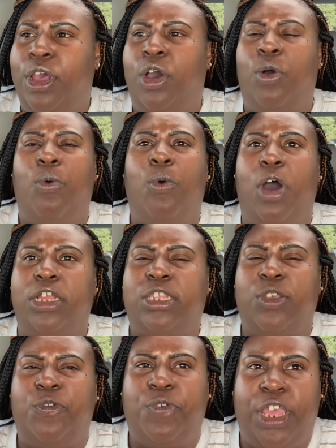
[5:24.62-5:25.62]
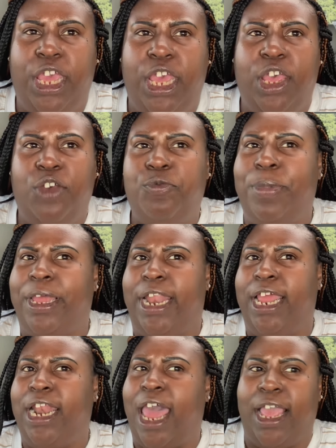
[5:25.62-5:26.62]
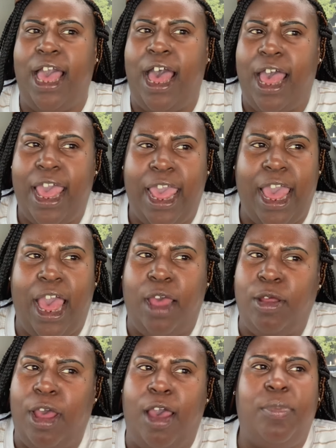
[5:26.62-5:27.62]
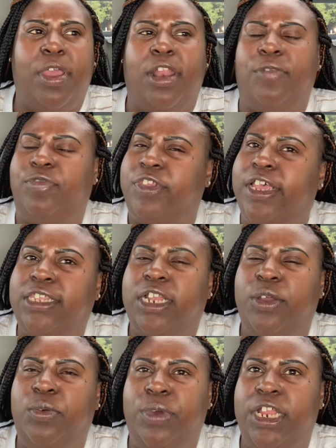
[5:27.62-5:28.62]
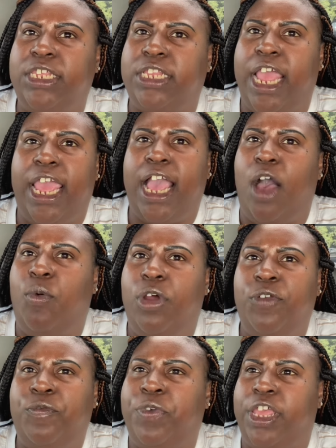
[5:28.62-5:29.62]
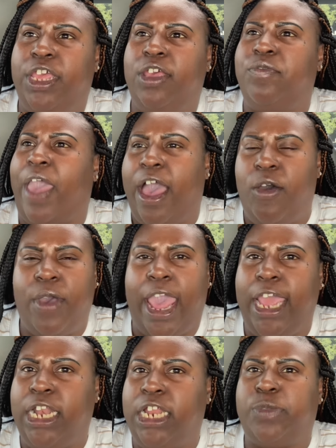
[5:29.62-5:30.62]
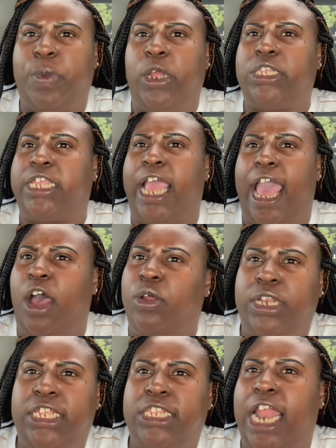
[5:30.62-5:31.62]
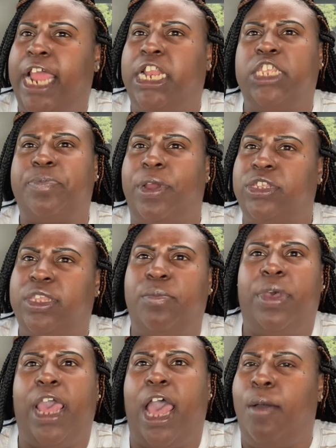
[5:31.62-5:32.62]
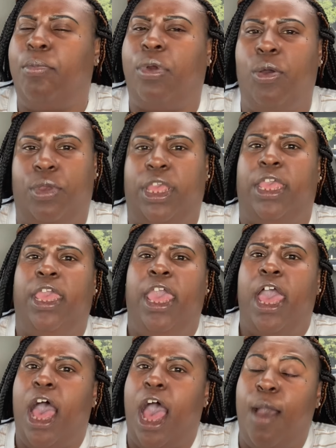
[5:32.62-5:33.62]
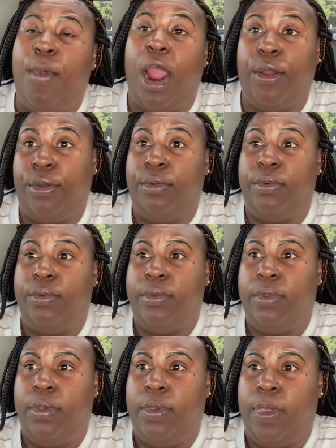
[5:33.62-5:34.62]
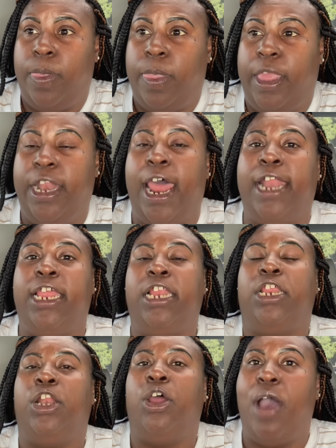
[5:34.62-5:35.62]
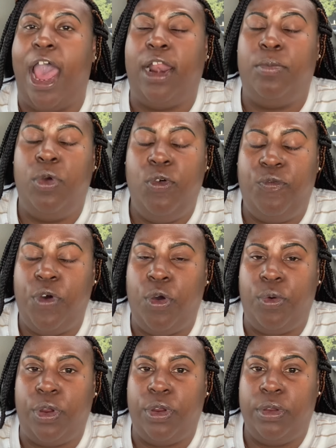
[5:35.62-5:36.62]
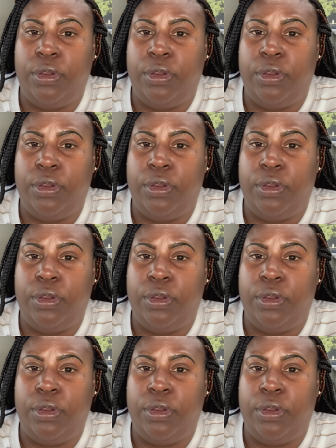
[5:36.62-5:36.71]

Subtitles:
want to forgive, but they like, God, I've been tussling with this thing. I want to forgive. I don't hate this person. I don't dislike this person, but I'm broken. I'm hurt. And I need to know how to move forward.